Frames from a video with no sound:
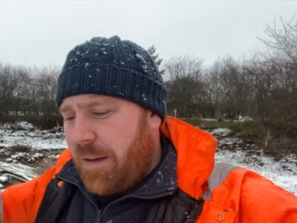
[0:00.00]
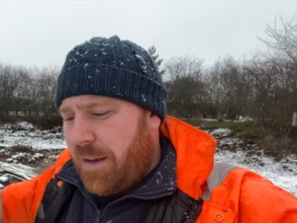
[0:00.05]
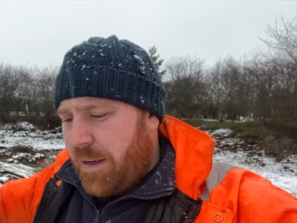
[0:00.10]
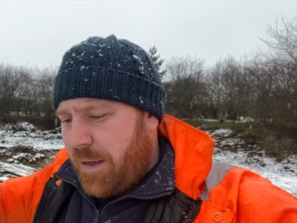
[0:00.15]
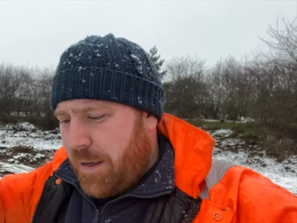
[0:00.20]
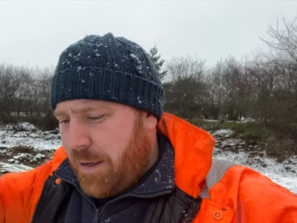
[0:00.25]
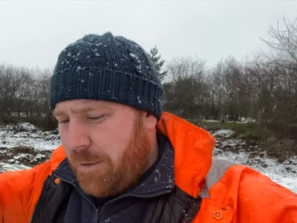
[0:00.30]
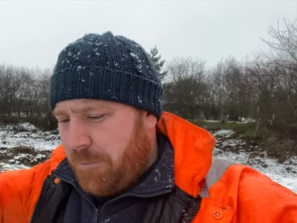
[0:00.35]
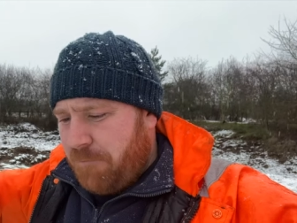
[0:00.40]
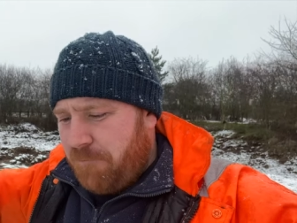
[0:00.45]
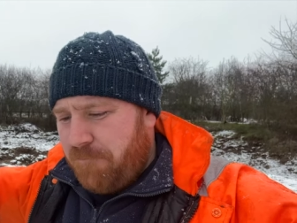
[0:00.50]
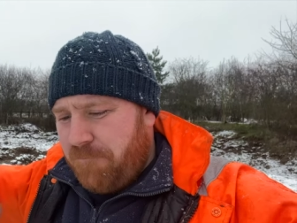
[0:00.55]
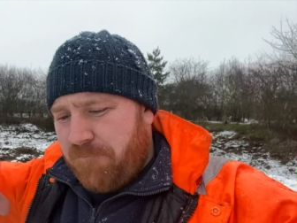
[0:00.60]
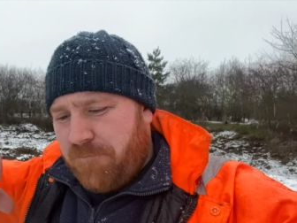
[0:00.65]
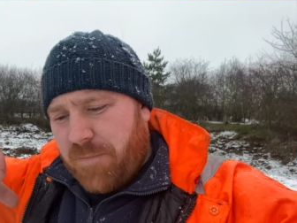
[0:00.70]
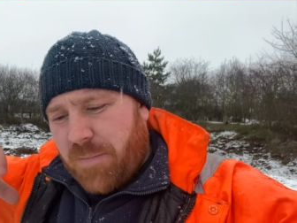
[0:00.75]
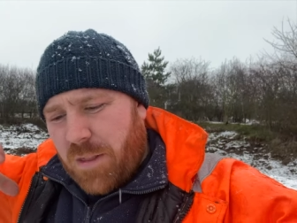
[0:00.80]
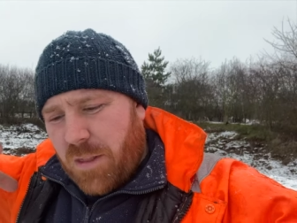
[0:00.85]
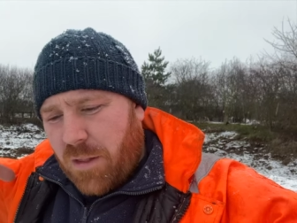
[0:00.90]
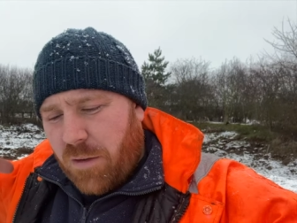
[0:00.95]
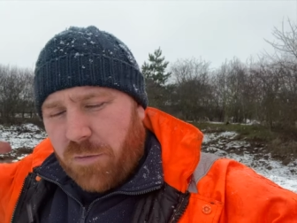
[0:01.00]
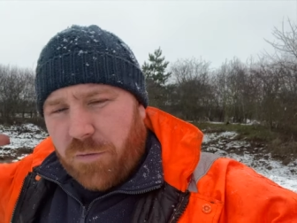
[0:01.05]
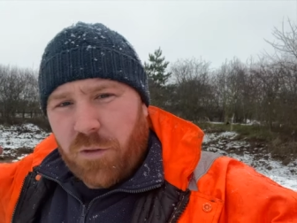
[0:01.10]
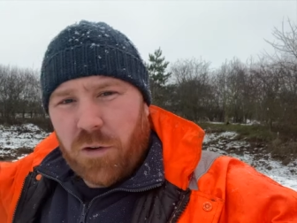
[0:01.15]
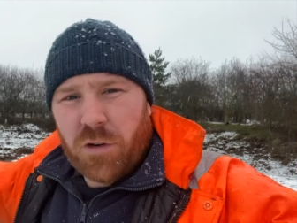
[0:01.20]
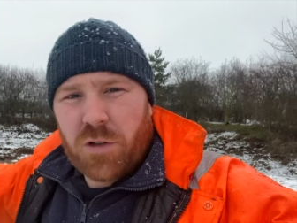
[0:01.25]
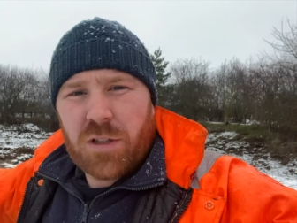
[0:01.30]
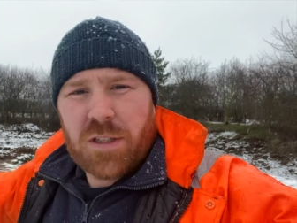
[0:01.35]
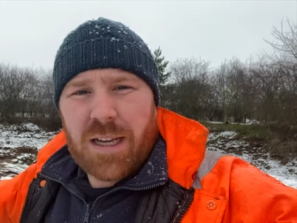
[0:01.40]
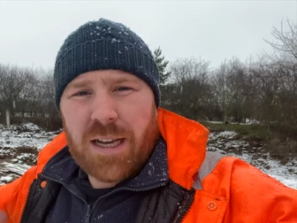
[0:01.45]
um the
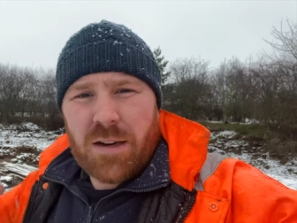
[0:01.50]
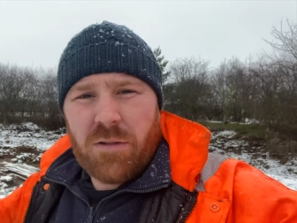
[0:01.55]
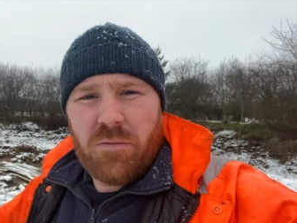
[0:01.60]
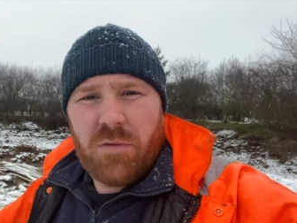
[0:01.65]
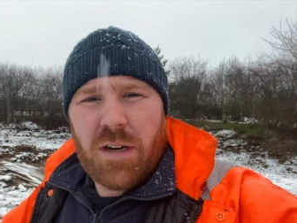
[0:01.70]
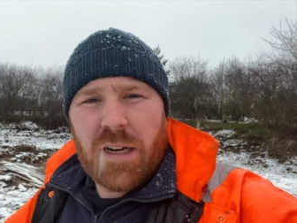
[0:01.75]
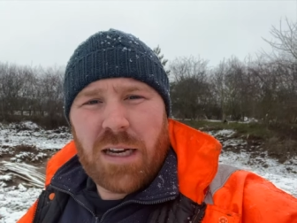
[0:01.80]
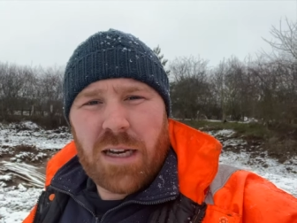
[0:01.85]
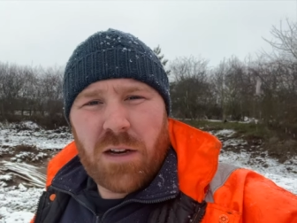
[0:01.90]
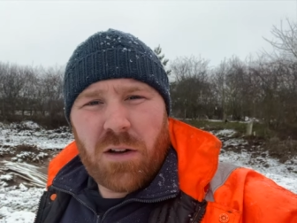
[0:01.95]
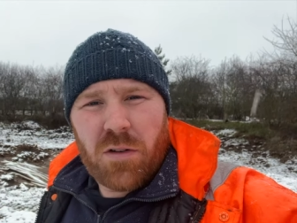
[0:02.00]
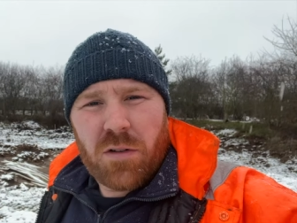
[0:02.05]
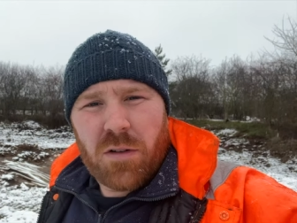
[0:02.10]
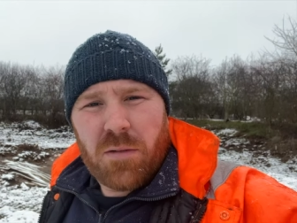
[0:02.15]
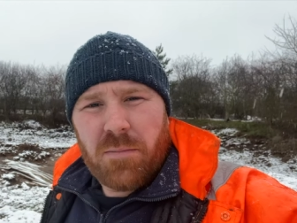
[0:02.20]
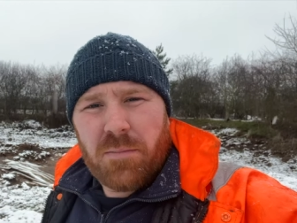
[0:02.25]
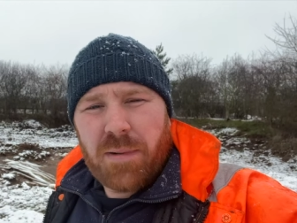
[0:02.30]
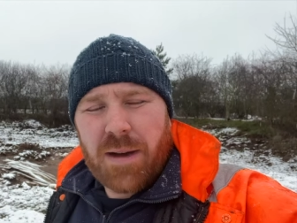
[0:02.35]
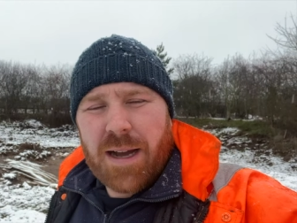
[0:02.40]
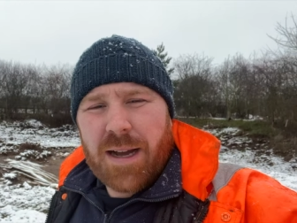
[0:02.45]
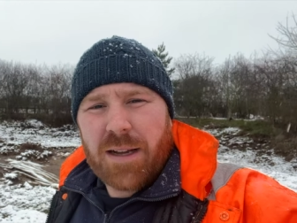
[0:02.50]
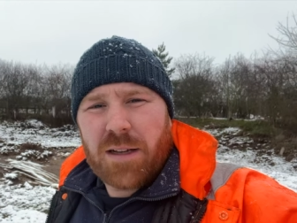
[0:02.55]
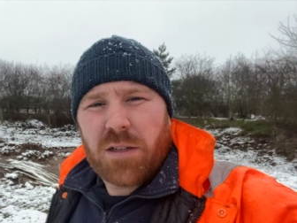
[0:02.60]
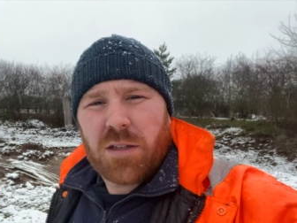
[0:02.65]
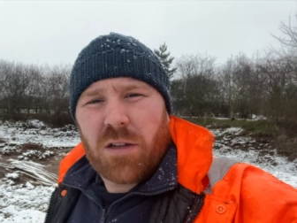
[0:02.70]
frost can really knock them back.